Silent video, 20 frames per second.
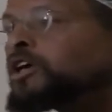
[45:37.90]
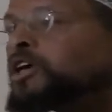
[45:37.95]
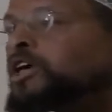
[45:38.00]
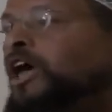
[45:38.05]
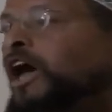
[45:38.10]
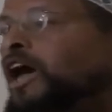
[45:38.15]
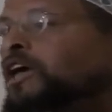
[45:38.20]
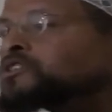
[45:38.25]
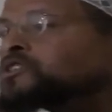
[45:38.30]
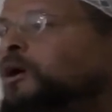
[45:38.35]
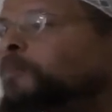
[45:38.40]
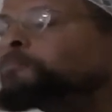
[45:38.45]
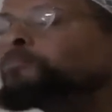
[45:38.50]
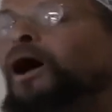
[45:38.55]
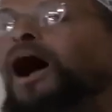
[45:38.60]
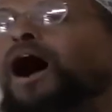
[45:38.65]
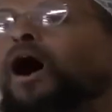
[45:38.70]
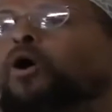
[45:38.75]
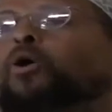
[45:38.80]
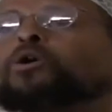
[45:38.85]
He has the
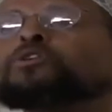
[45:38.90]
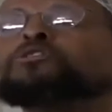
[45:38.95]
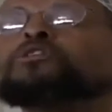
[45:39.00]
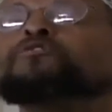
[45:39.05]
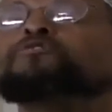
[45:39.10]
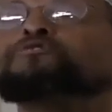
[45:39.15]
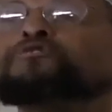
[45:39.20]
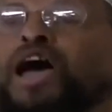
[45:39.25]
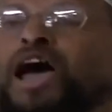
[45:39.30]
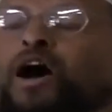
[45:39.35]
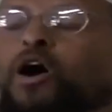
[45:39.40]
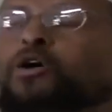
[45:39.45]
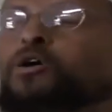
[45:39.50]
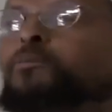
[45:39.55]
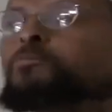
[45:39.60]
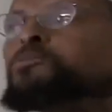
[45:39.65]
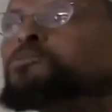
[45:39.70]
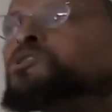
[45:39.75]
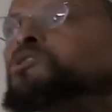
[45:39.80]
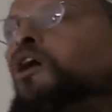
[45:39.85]
power to veil
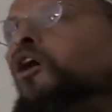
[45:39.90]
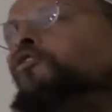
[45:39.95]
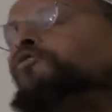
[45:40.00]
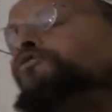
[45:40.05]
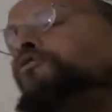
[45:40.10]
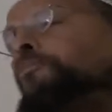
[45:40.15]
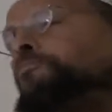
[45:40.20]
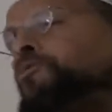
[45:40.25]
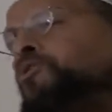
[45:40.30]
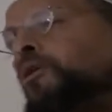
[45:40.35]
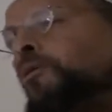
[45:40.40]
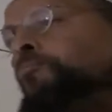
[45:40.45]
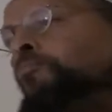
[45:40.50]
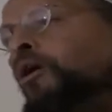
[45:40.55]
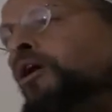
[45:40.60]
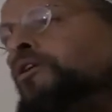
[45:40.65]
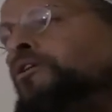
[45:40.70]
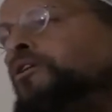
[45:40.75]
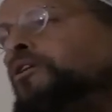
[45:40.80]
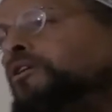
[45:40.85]
Himself from
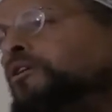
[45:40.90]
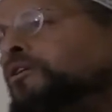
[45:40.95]
someone.